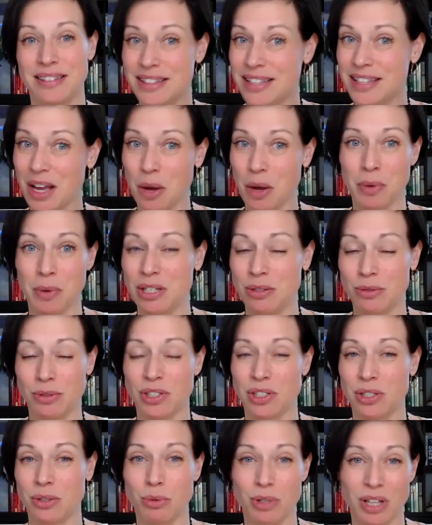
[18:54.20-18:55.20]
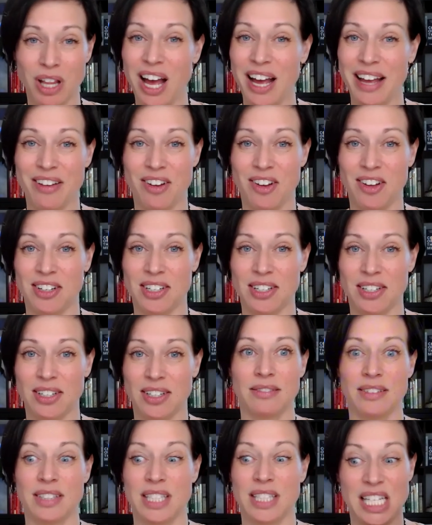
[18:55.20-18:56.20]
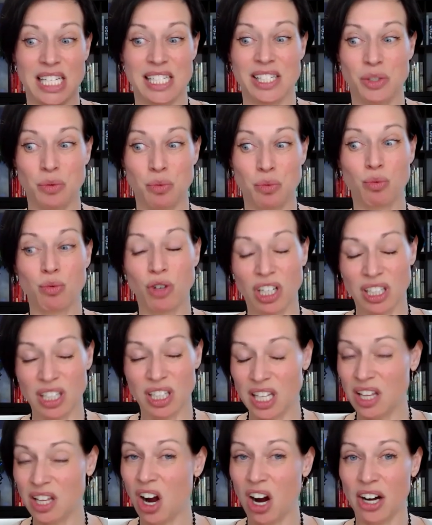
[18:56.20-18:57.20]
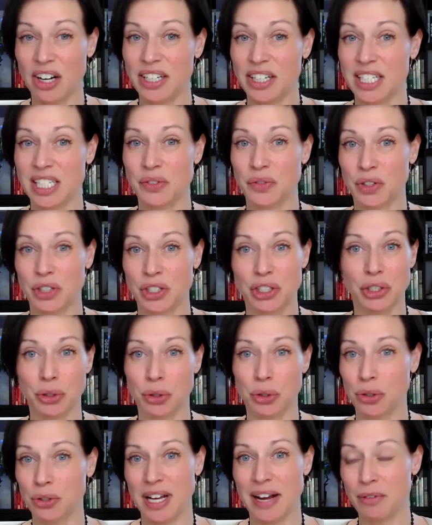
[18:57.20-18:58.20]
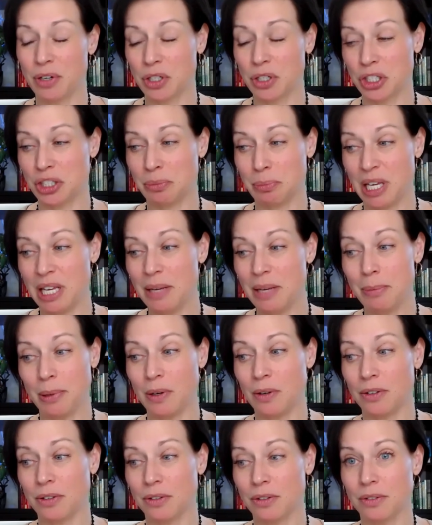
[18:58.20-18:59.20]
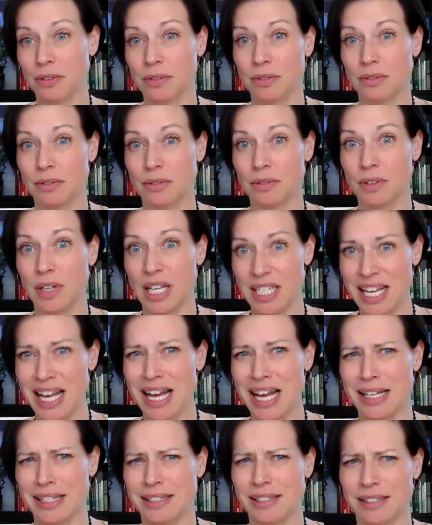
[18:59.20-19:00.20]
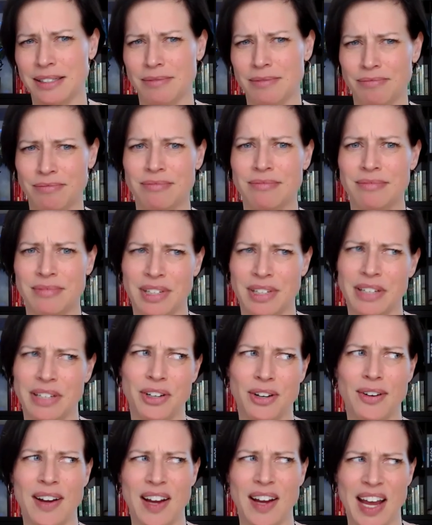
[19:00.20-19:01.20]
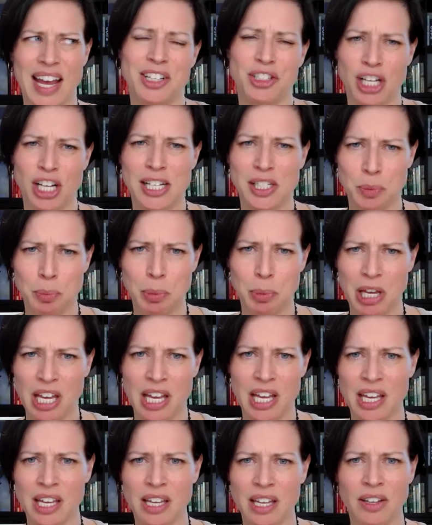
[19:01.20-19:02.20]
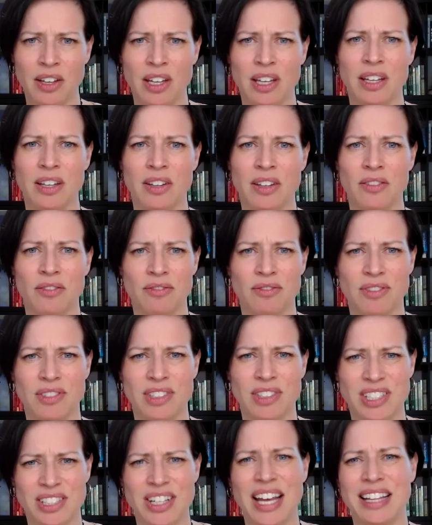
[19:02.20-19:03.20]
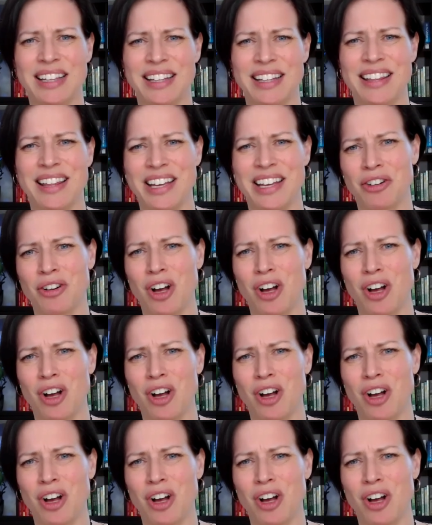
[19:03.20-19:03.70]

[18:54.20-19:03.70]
that we used to rely on. This is really the hardest for neurodivergent people. And yes, if you're HSP, it's likely that you're